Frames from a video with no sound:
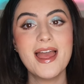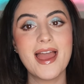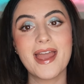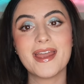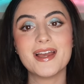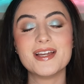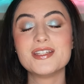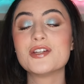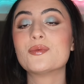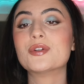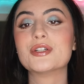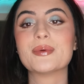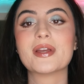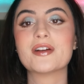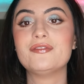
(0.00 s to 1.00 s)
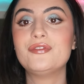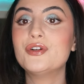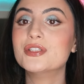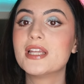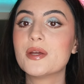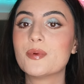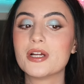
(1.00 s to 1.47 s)
and we're doing a
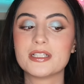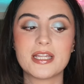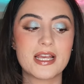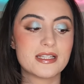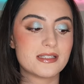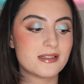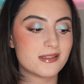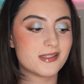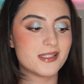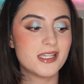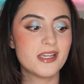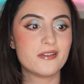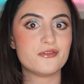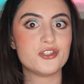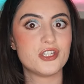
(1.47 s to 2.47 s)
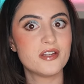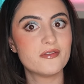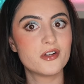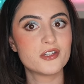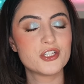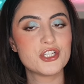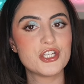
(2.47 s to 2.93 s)
full day wear test to see if
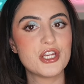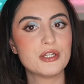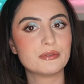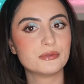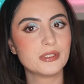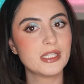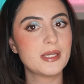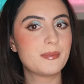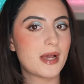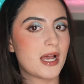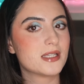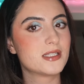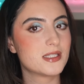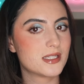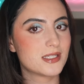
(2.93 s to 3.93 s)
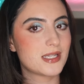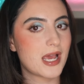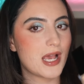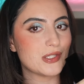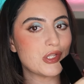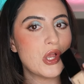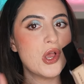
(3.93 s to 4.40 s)
Givenchy really passes the
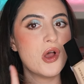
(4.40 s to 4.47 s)
test